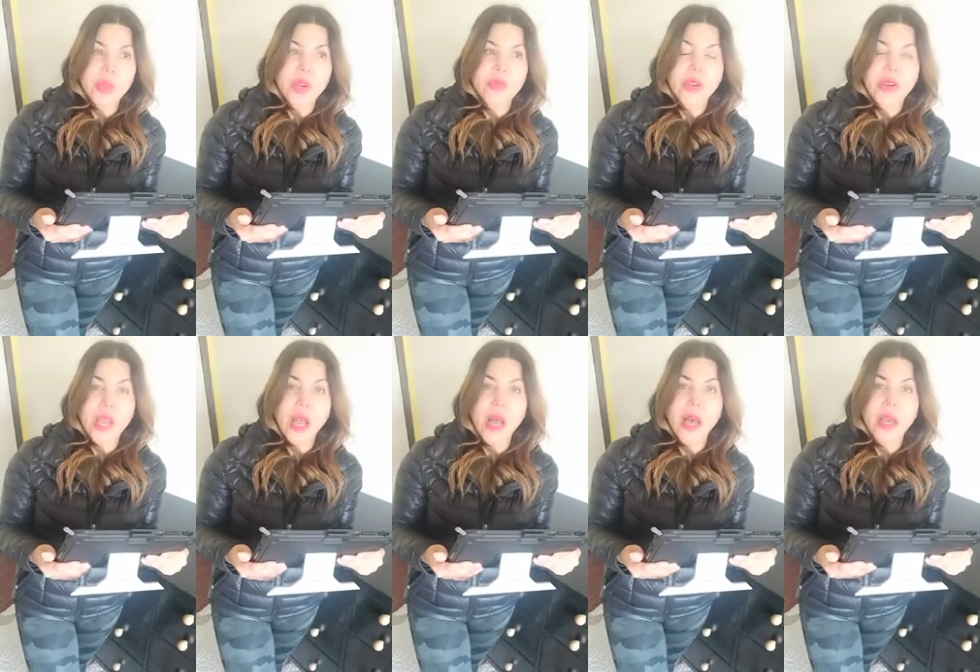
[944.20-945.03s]
are very
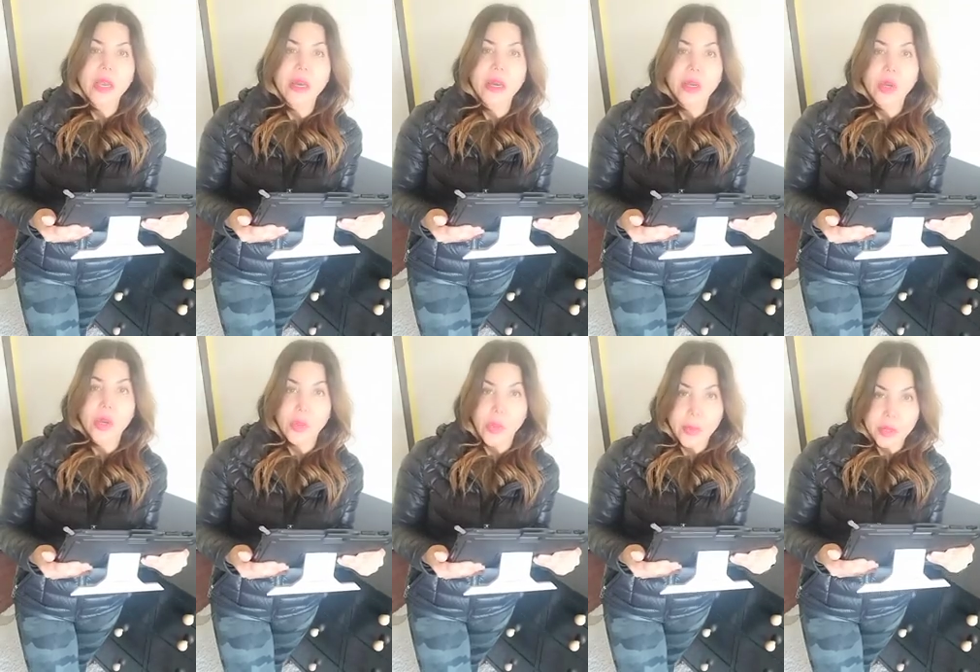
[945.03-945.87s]
high on
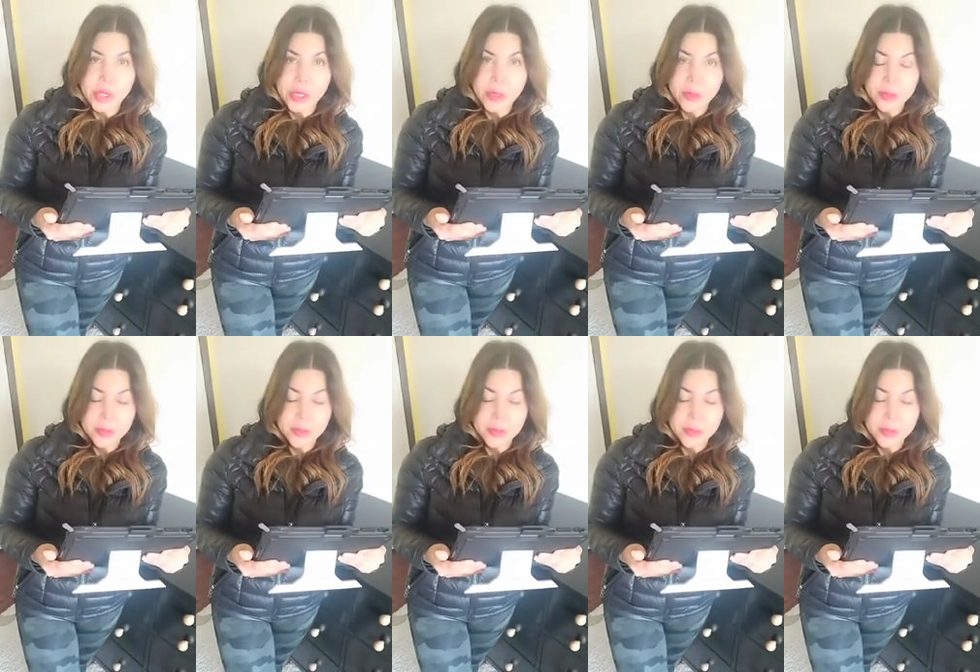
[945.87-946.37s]
corruption,